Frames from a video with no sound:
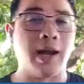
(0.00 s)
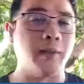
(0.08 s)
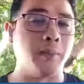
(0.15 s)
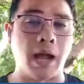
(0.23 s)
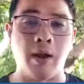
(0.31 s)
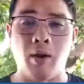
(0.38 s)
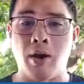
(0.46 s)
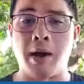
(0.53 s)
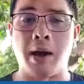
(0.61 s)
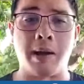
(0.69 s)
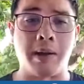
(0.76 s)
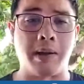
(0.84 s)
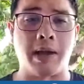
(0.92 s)
and along
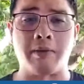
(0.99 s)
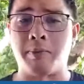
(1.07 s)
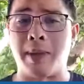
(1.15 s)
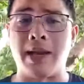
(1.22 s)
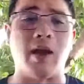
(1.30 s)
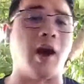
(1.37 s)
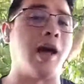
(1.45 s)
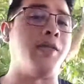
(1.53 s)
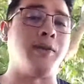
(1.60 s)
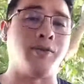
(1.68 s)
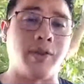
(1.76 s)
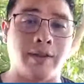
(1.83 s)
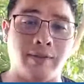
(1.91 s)
as many
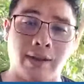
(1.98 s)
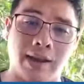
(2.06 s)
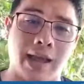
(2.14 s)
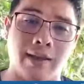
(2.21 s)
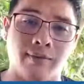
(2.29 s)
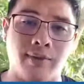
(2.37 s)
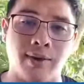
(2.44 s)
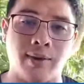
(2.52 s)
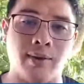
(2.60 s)
other things in life.